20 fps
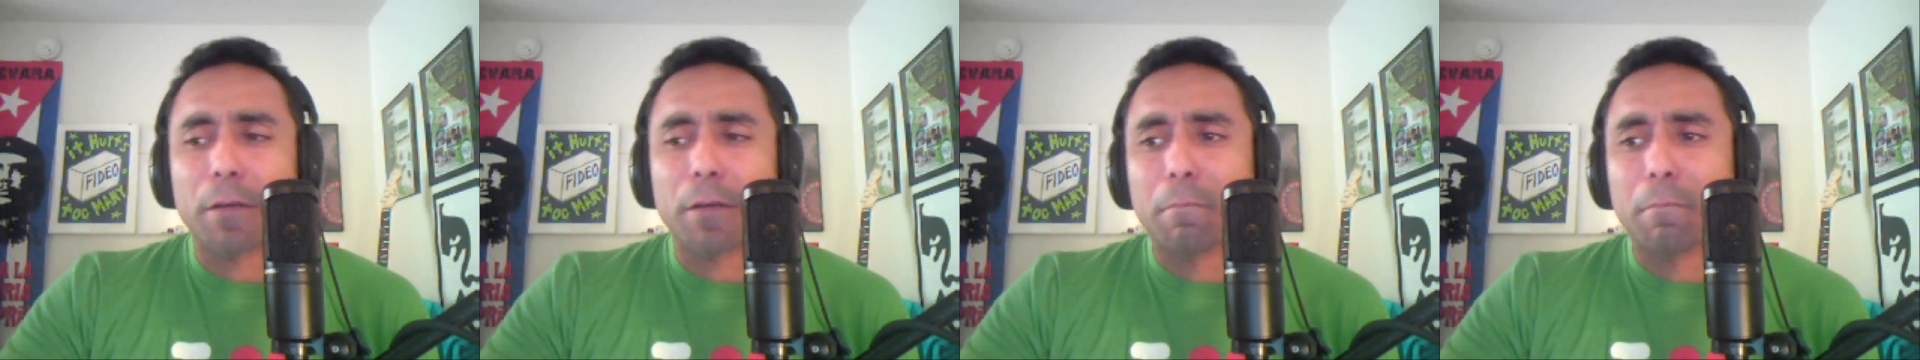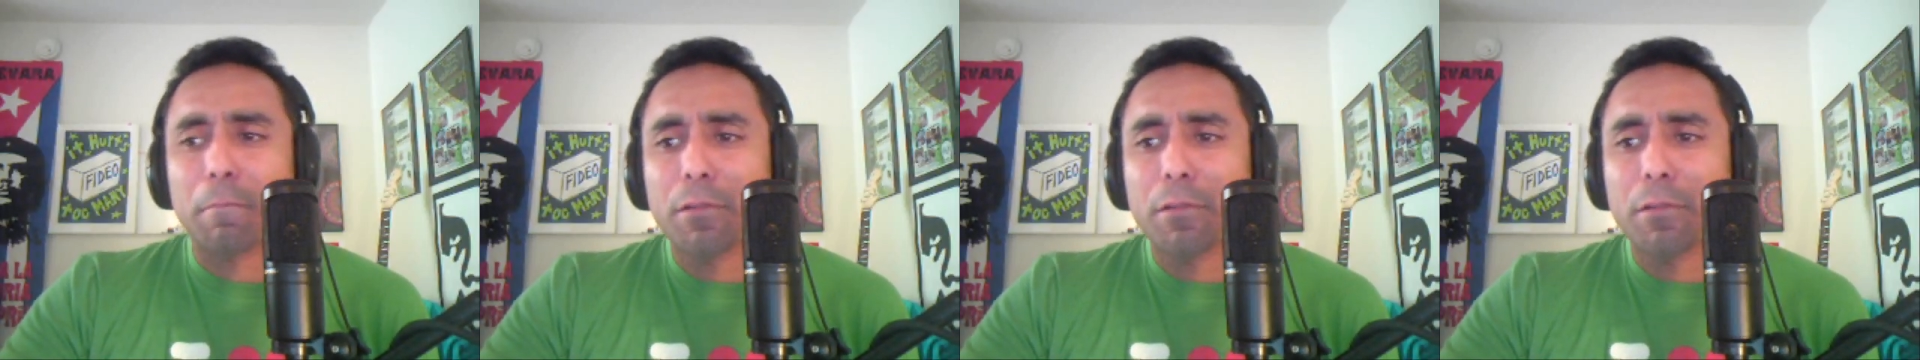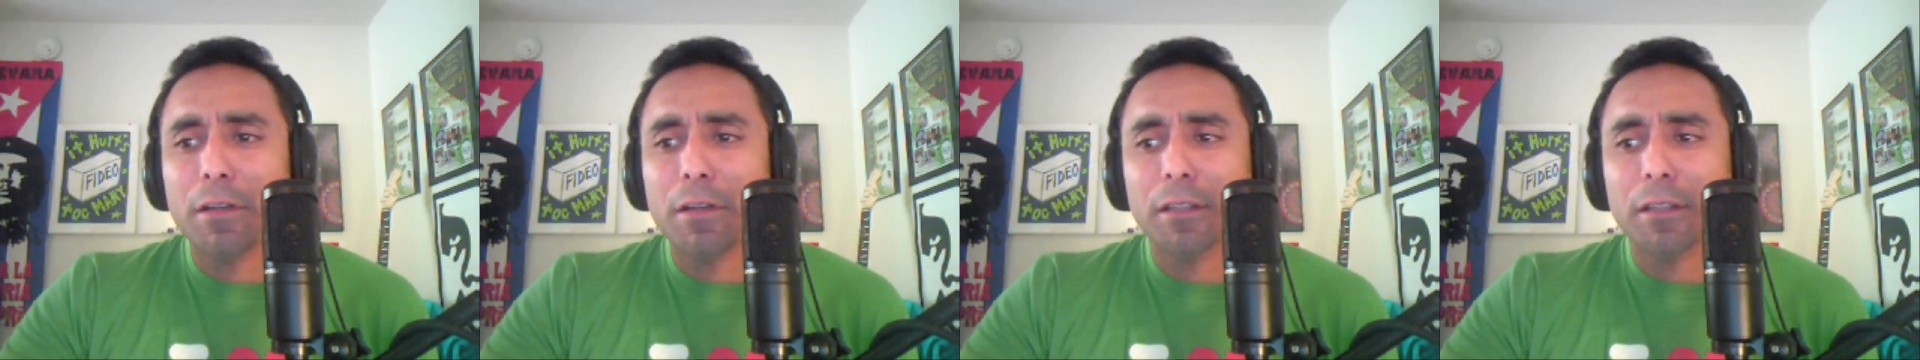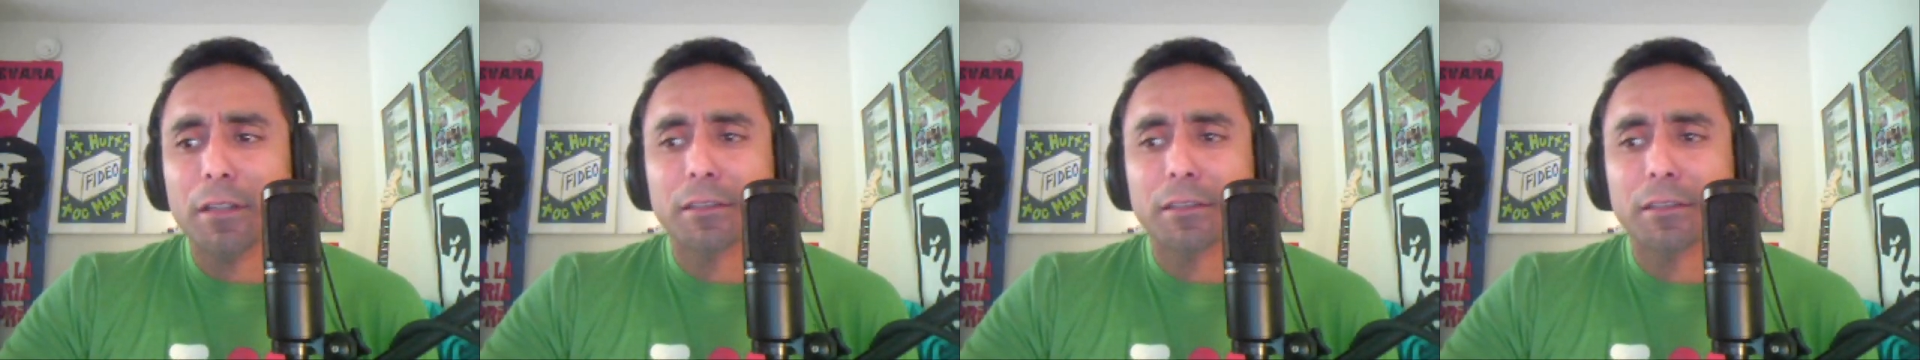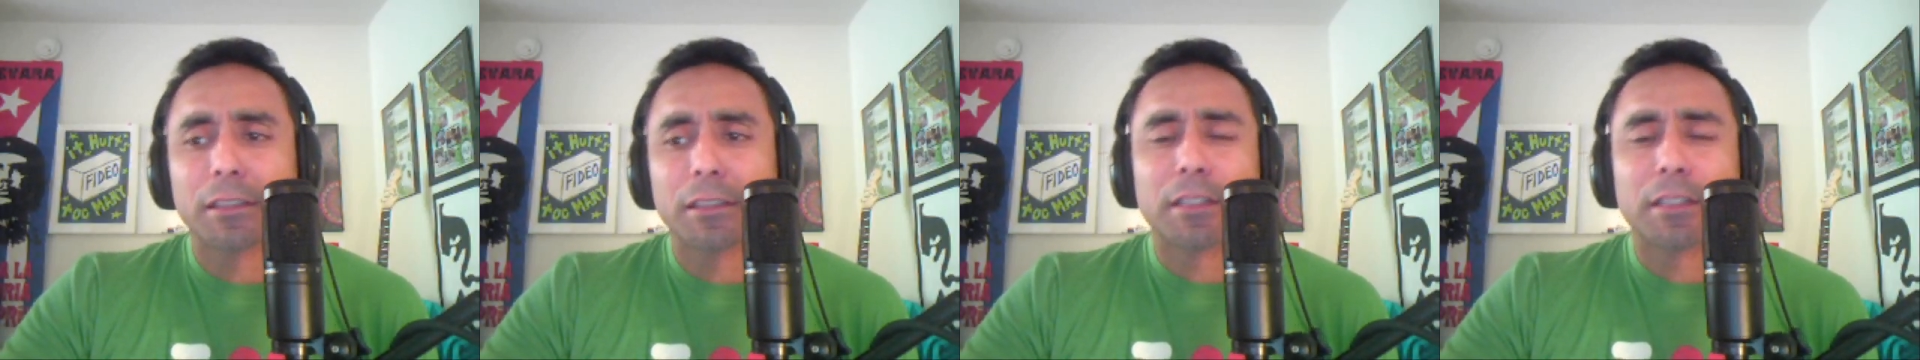Mel
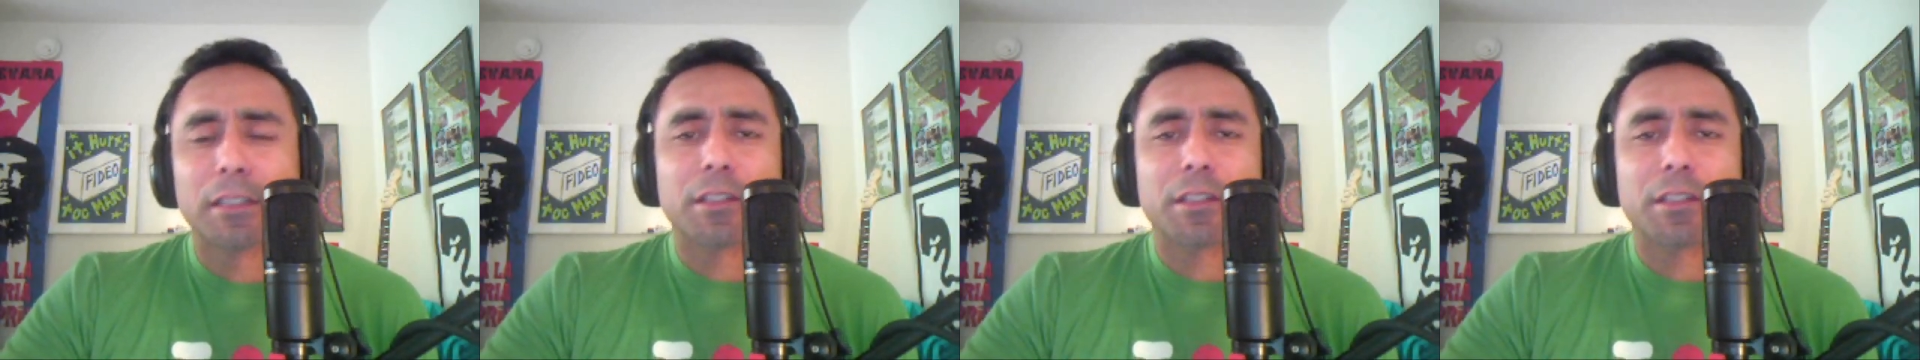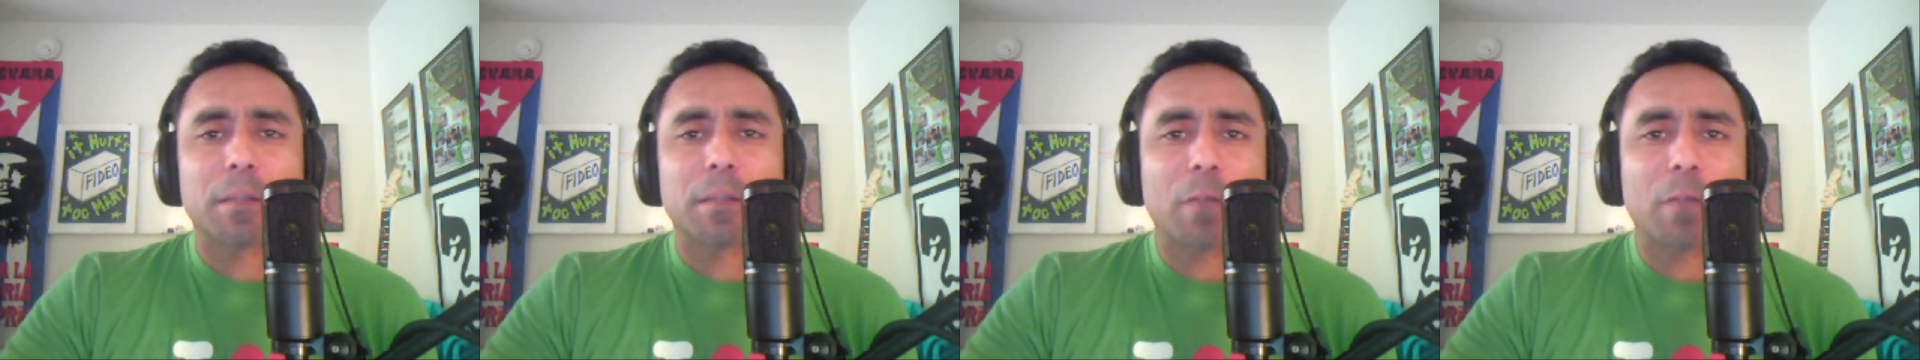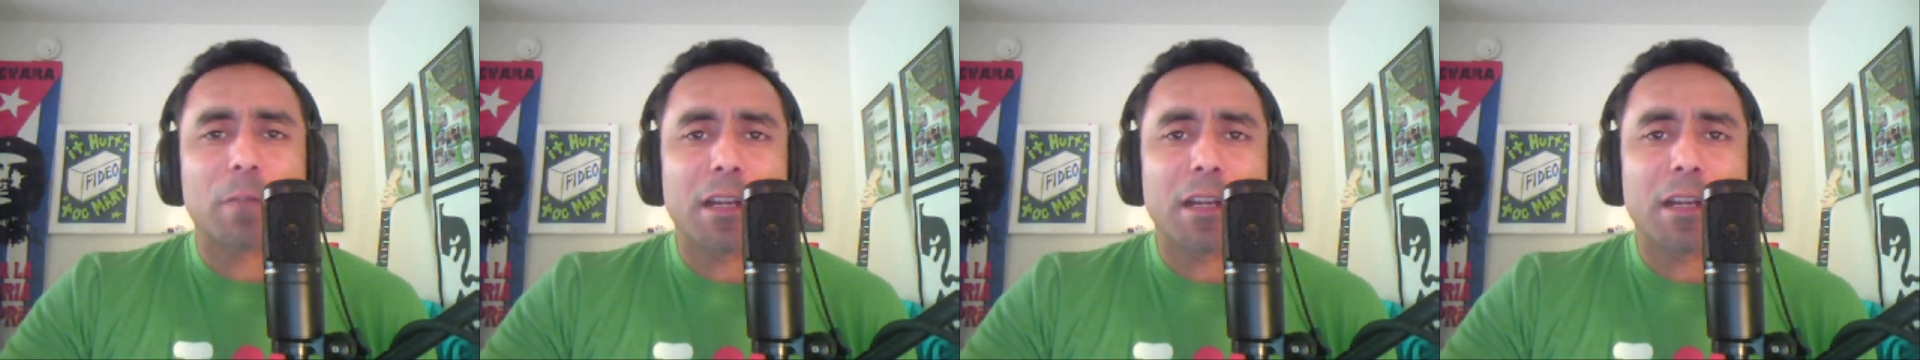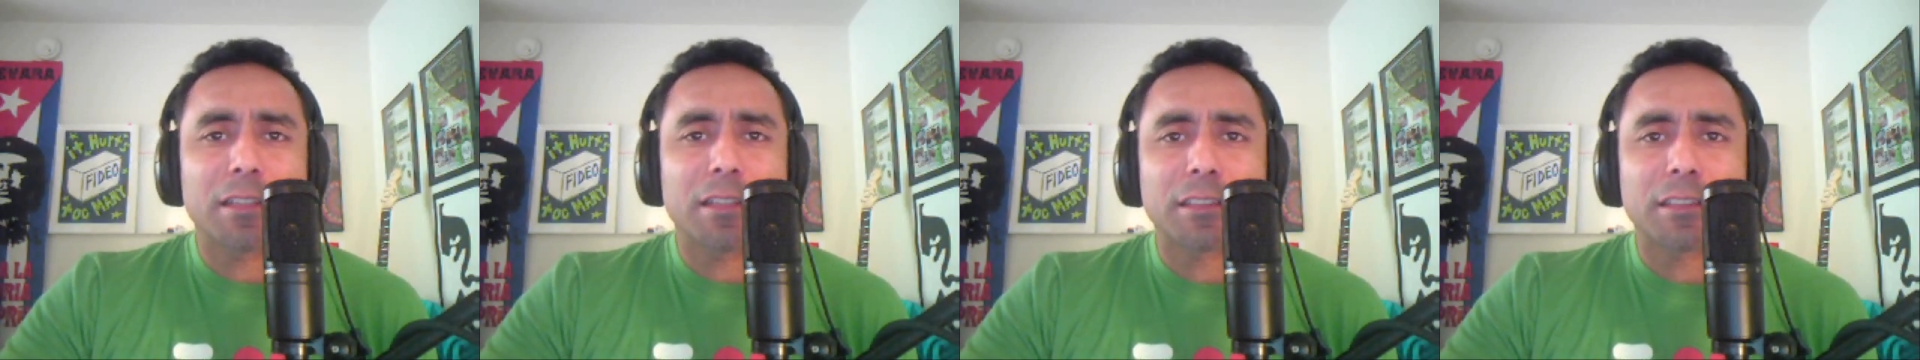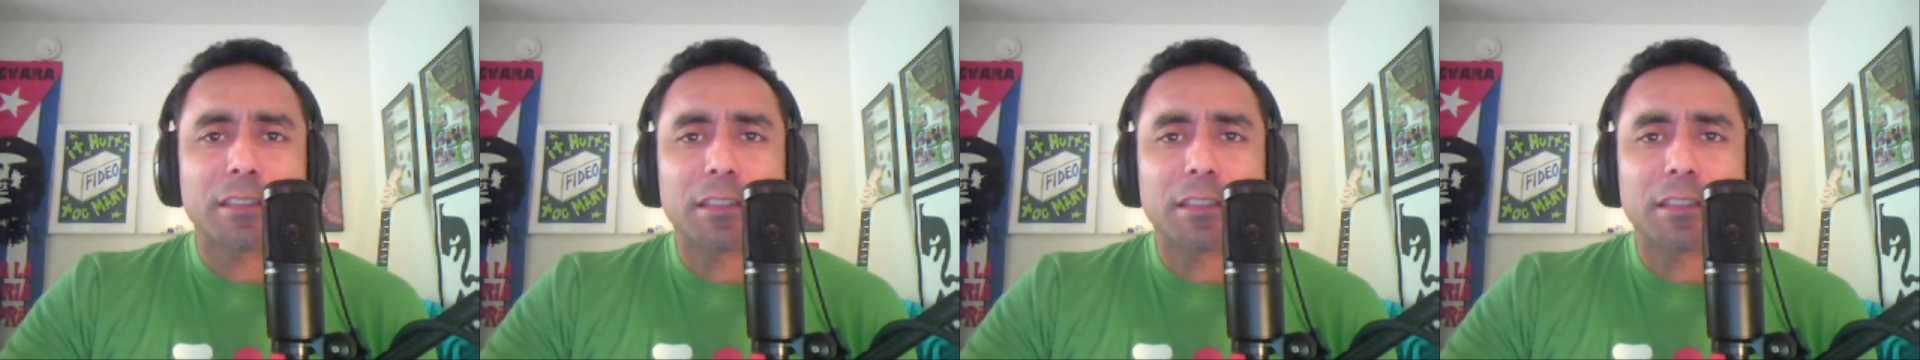Brooks, Gene
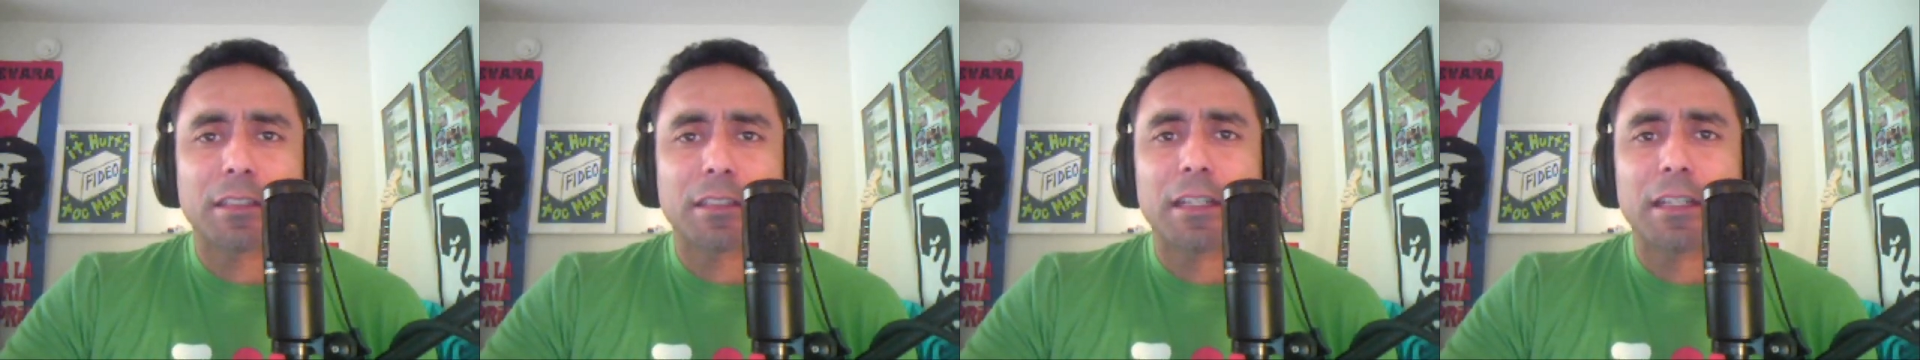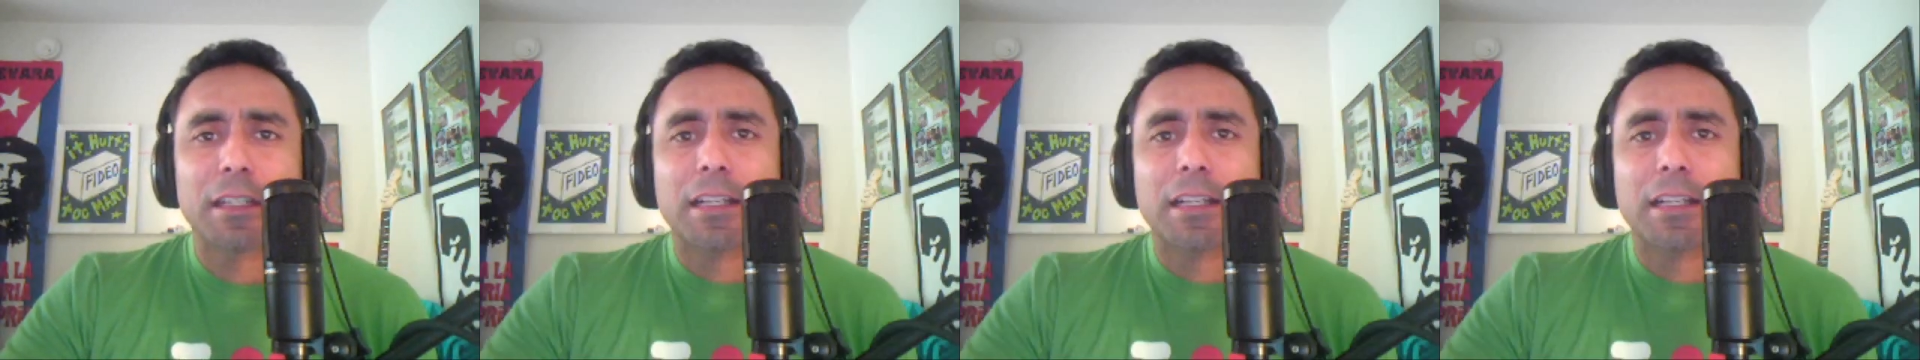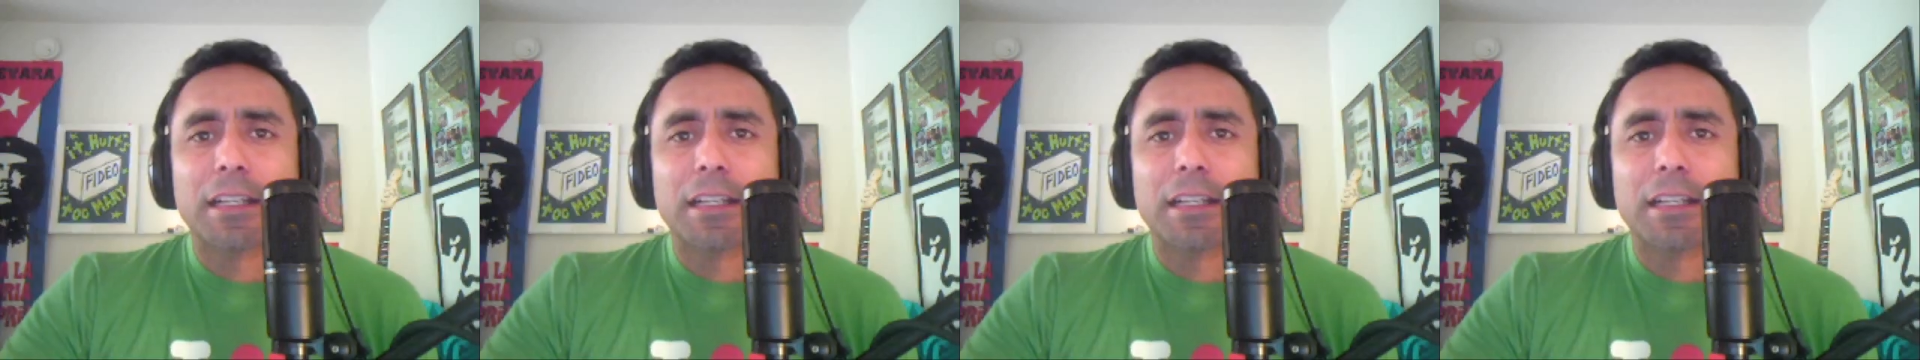Wilder.